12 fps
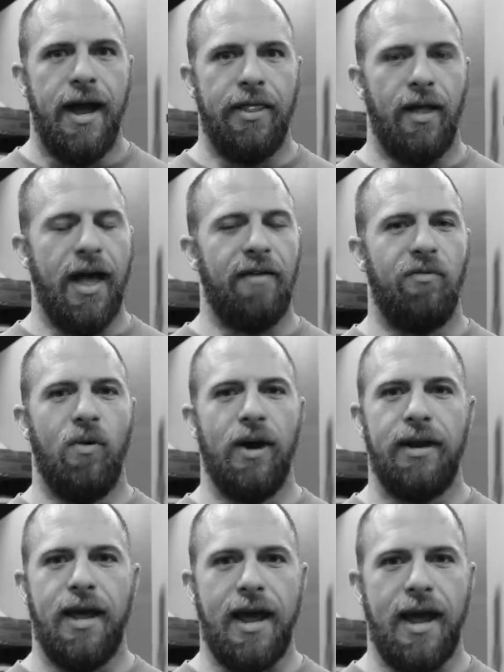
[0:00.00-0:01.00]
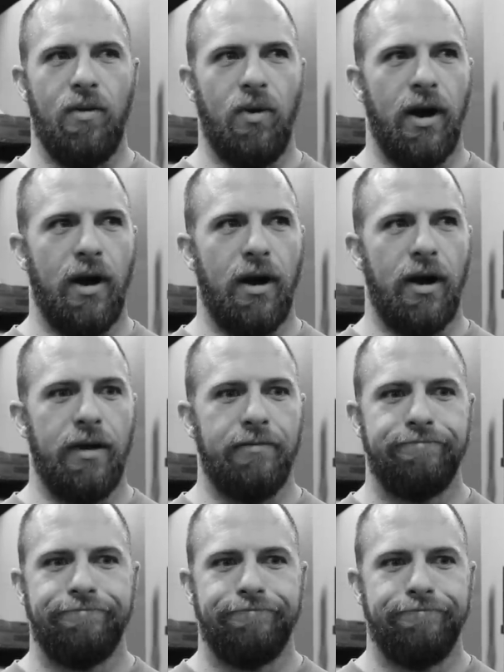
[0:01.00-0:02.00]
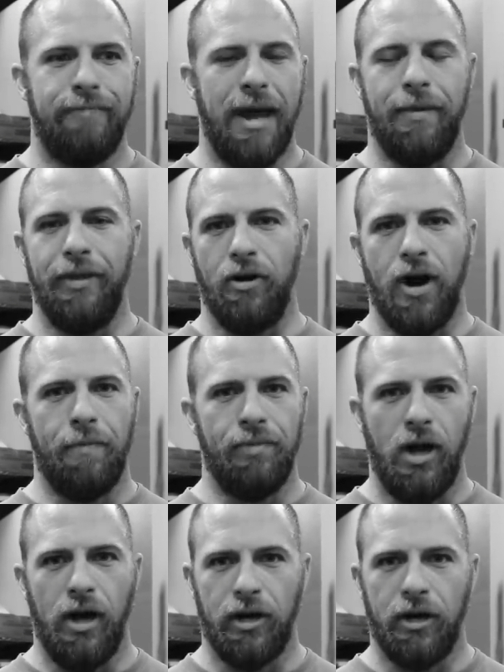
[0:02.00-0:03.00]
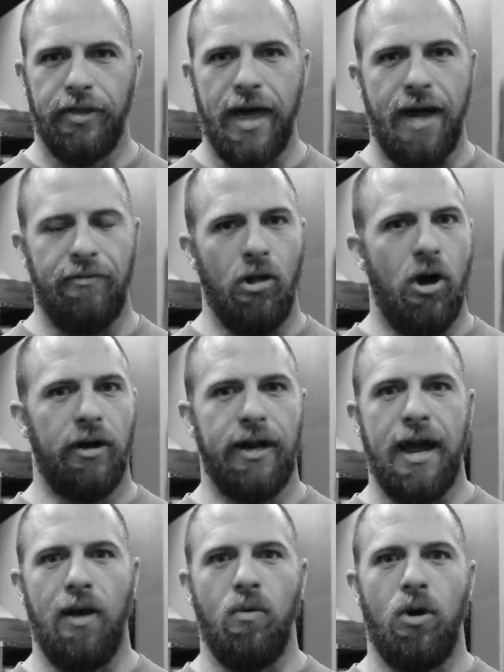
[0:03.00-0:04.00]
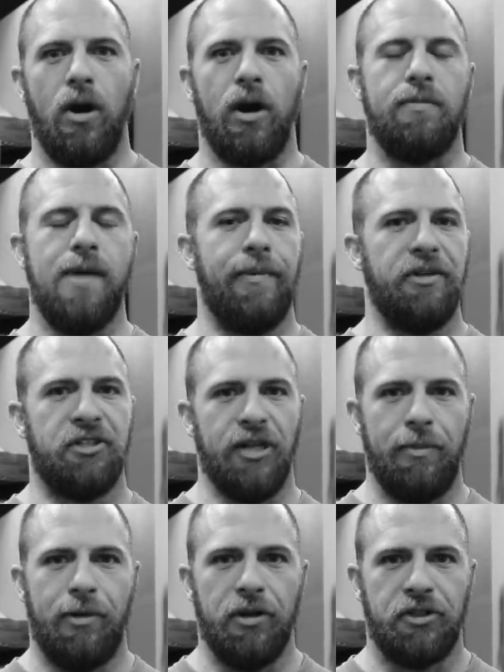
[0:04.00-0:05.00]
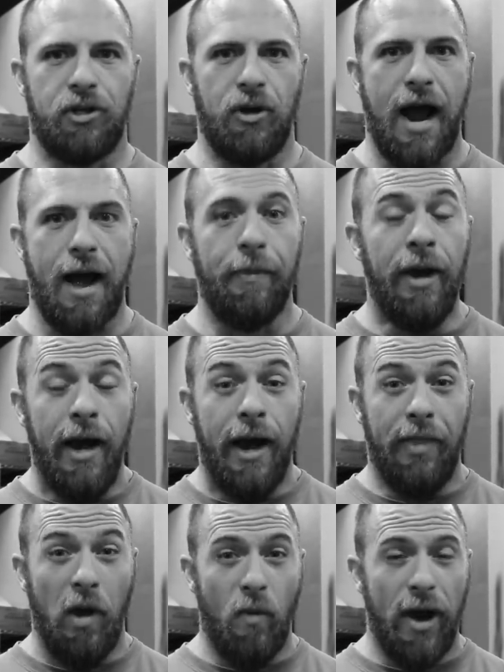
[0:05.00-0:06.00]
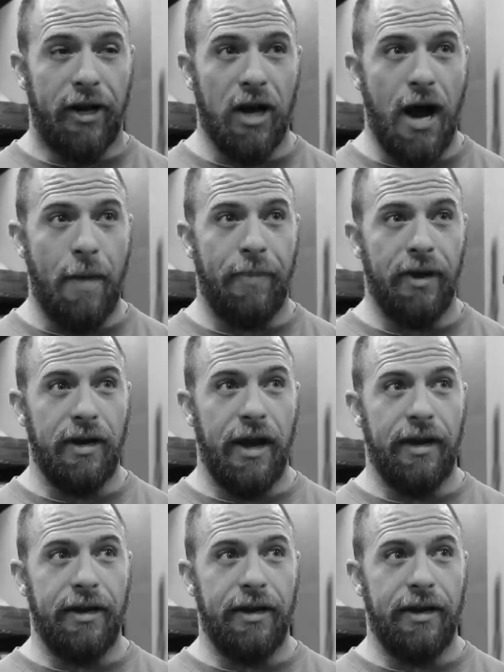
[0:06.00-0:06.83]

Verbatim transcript: and they'll have one day where maybe they're up longer, they have a long day at work, maybe sleep goes to crap, and they wake up and